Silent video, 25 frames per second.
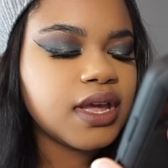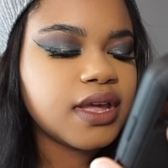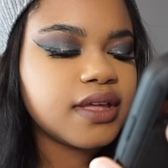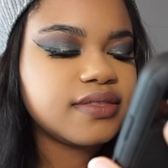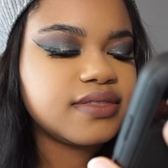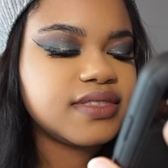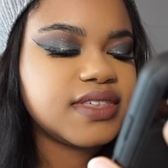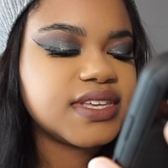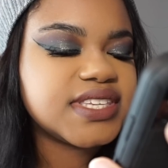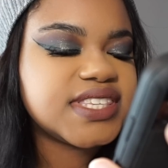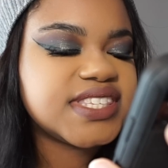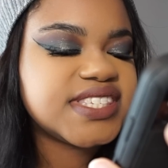
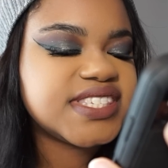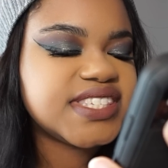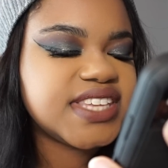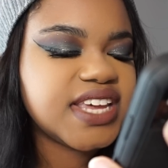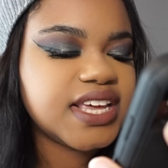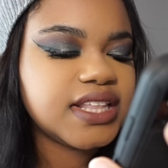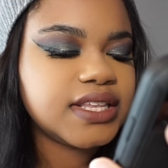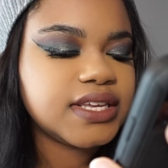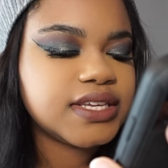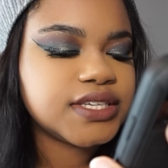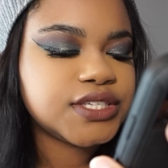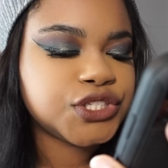The
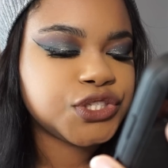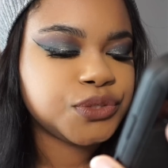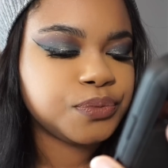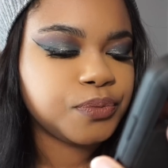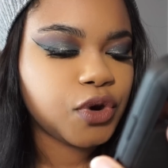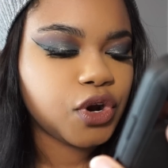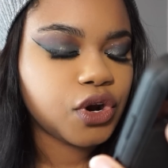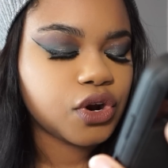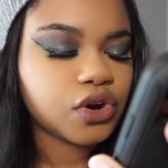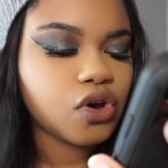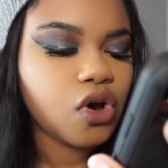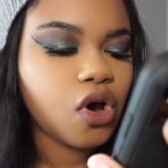silly
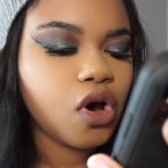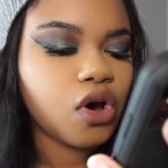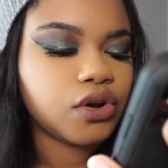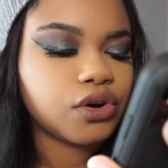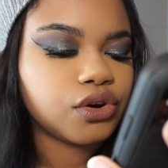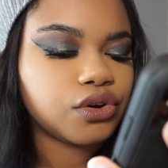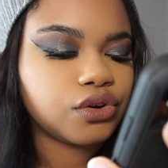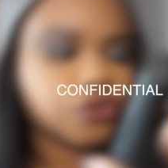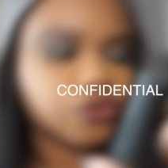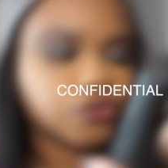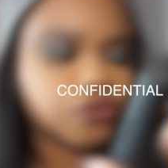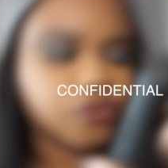smirk
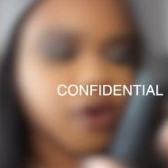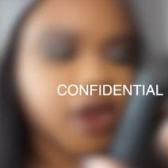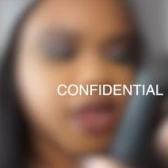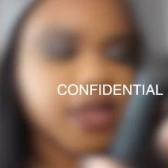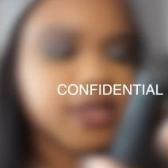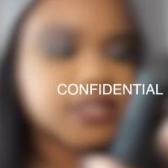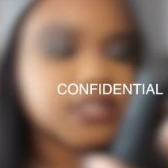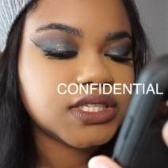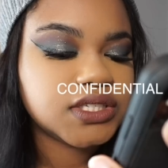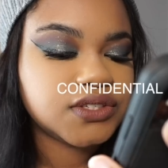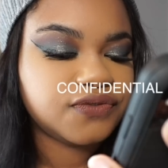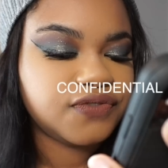on
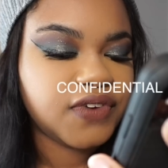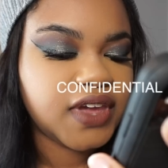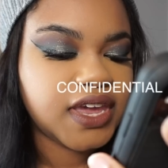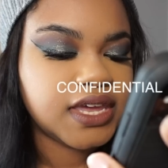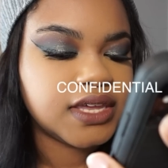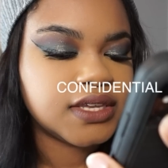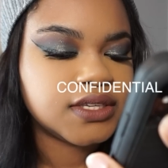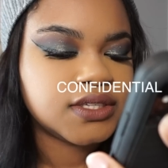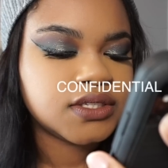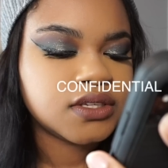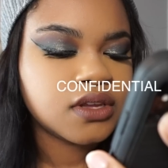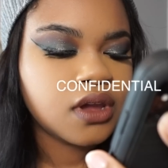
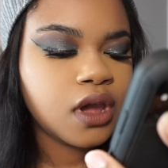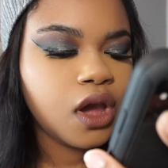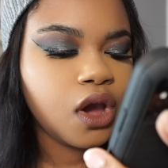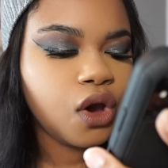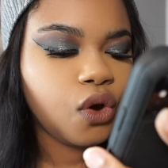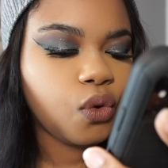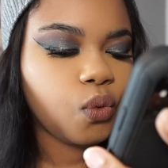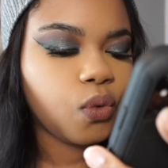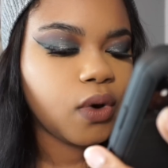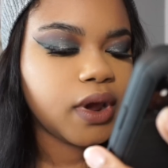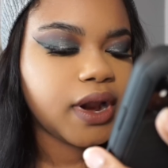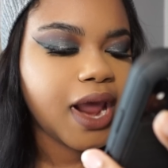face
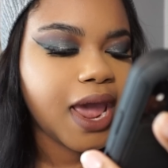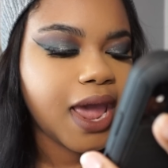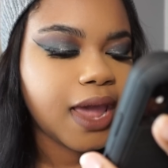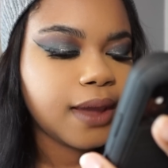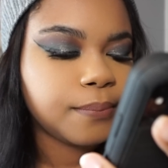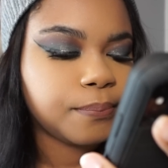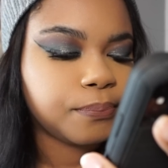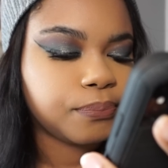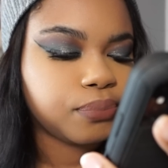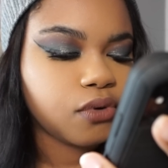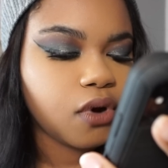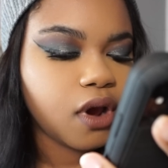when I
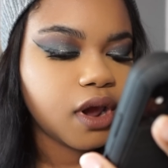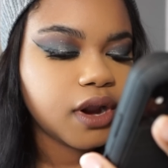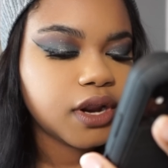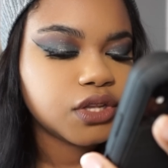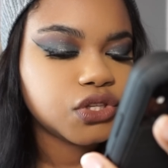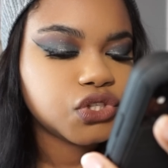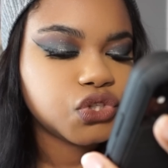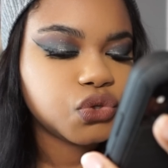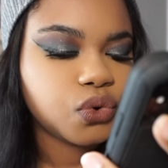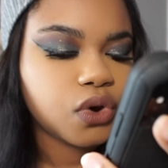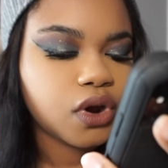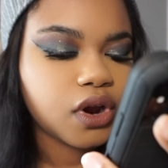brought
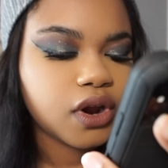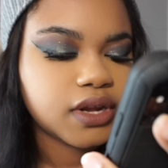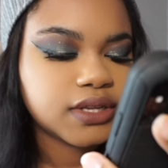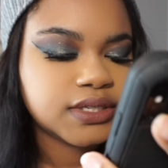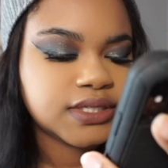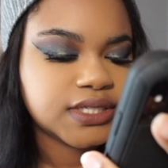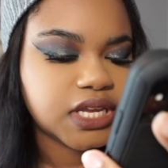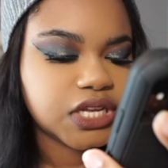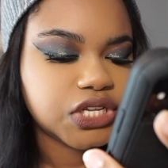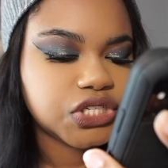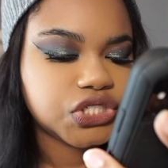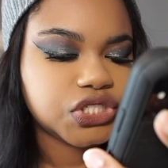it to her
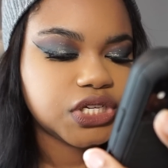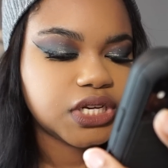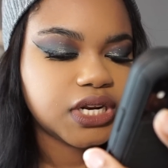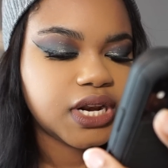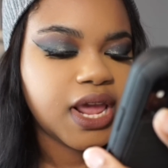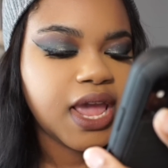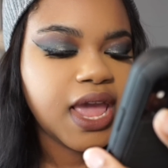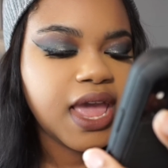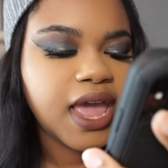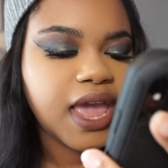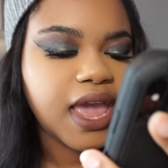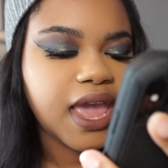attention
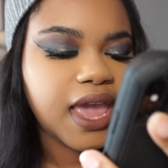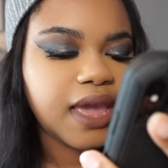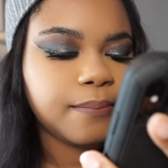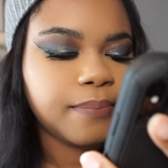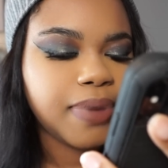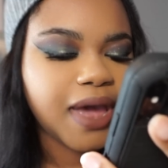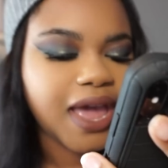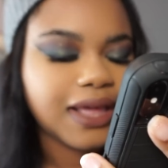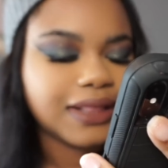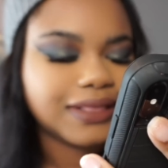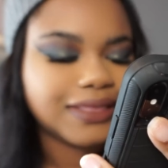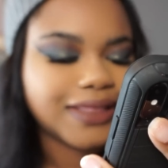
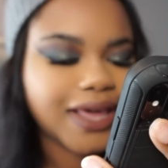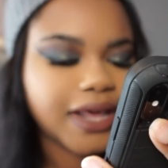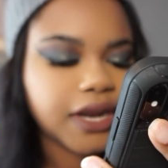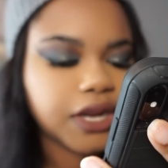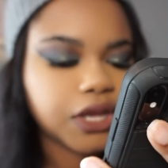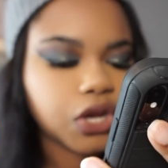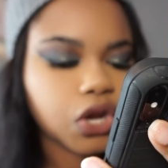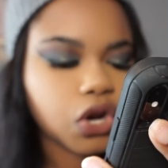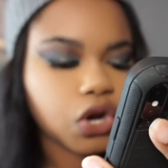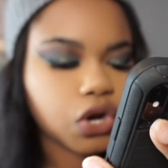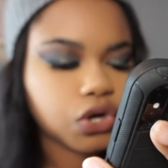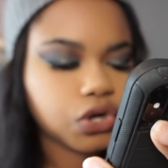by
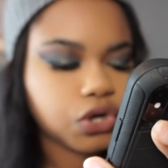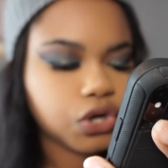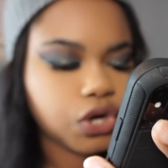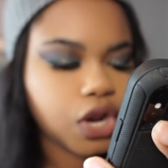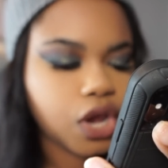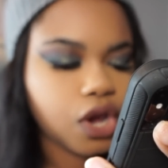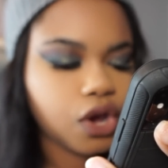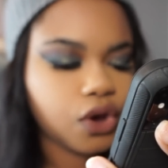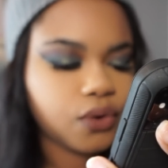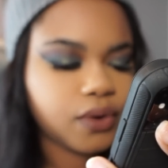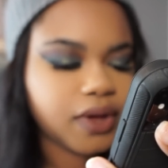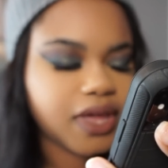letting her
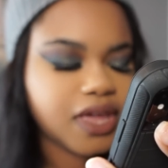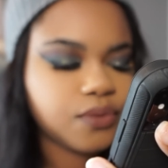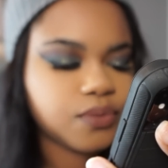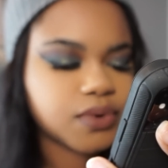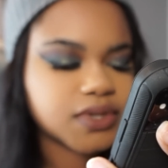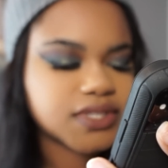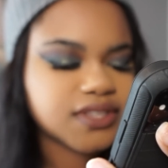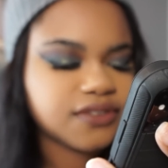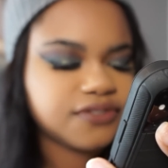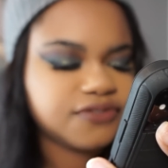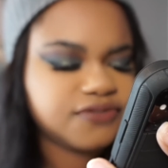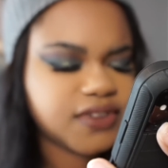know it
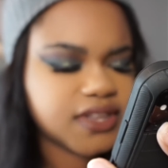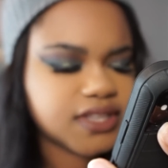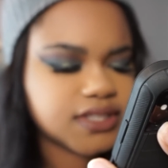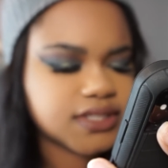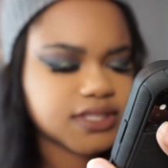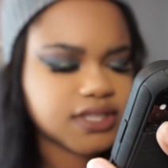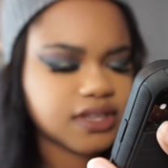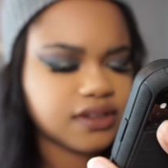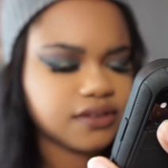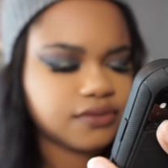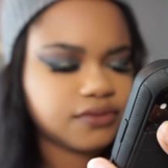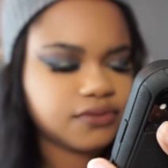was
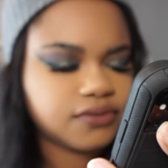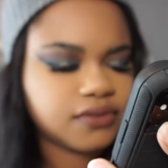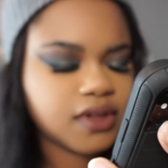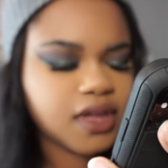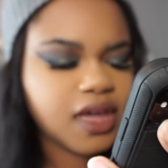offensive.